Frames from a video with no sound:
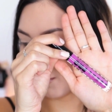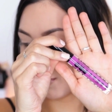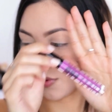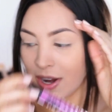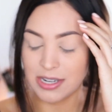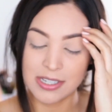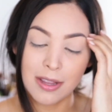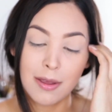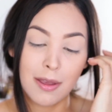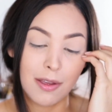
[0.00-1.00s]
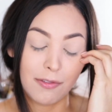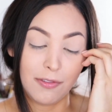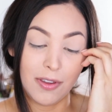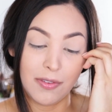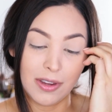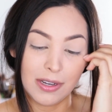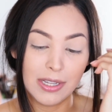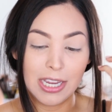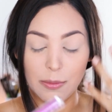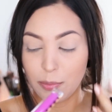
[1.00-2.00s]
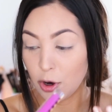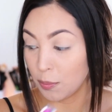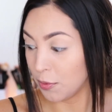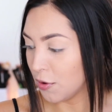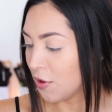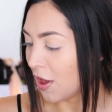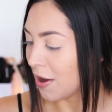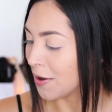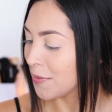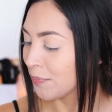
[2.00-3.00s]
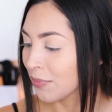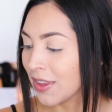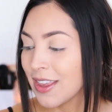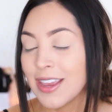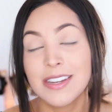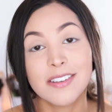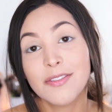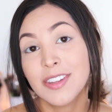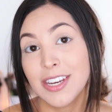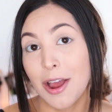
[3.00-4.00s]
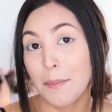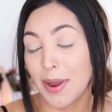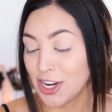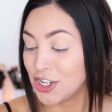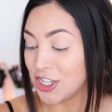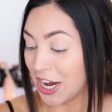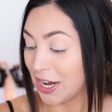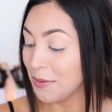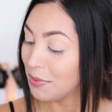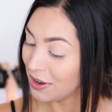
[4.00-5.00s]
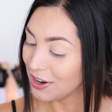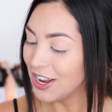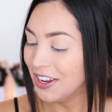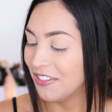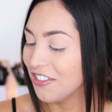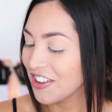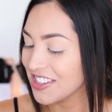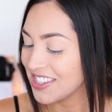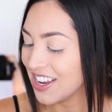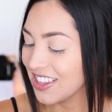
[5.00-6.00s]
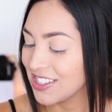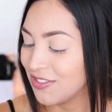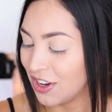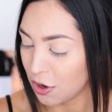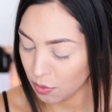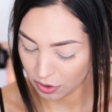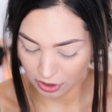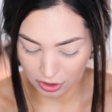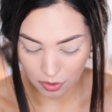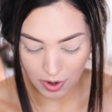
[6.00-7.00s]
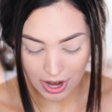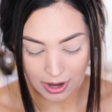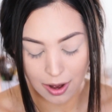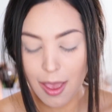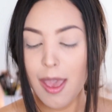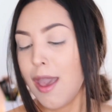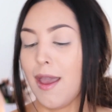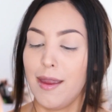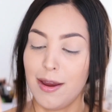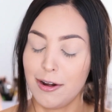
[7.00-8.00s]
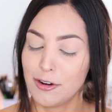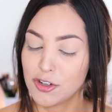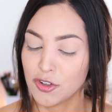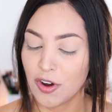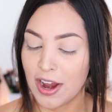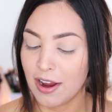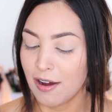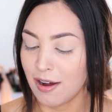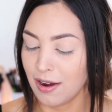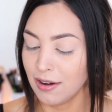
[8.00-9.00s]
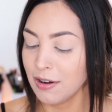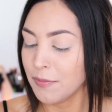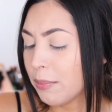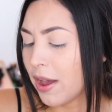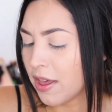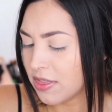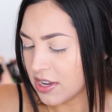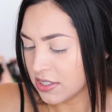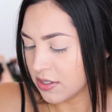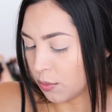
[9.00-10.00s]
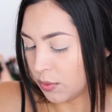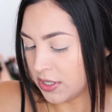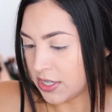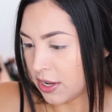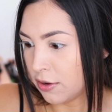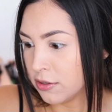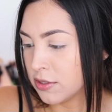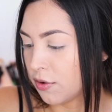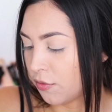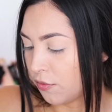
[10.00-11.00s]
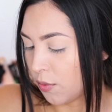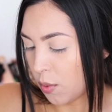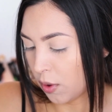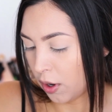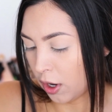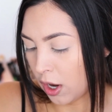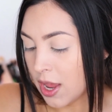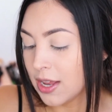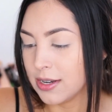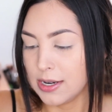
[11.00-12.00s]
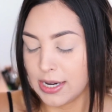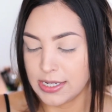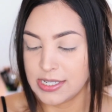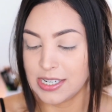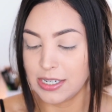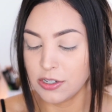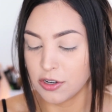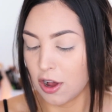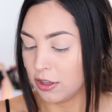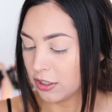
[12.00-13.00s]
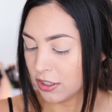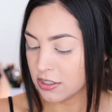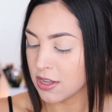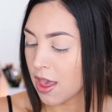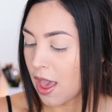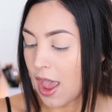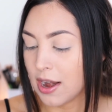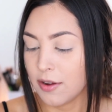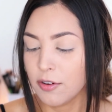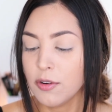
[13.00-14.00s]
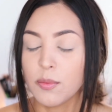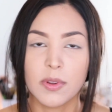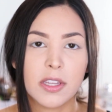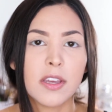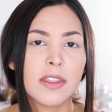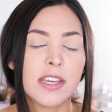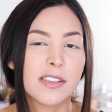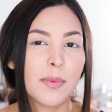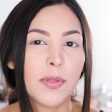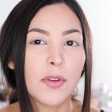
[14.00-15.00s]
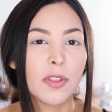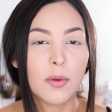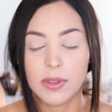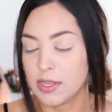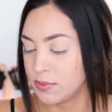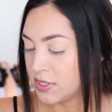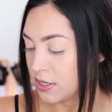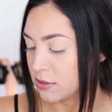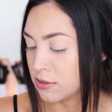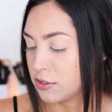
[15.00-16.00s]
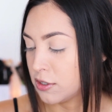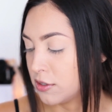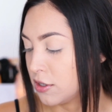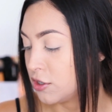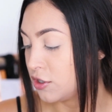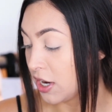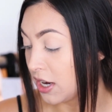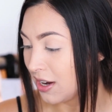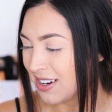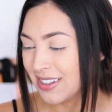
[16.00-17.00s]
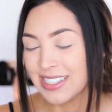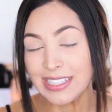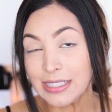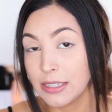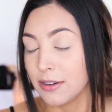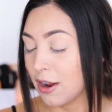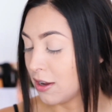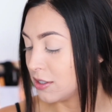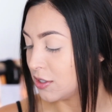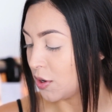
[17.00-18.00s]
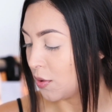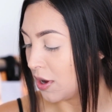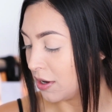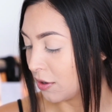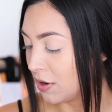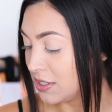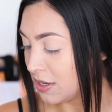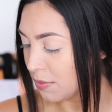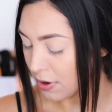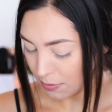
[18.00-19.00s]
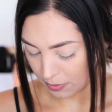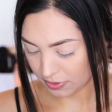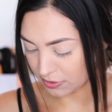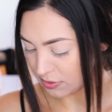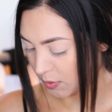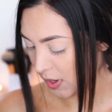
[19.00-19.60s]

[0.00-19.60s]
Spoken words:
bright, vivid, like purple. Definitely not my shade, but for the sake of this video, we're gonna go ahead and try it on. But this retails for $19, and I've heard really good things about their liquid lipsticks. It's just the shade not so crazy about, but that's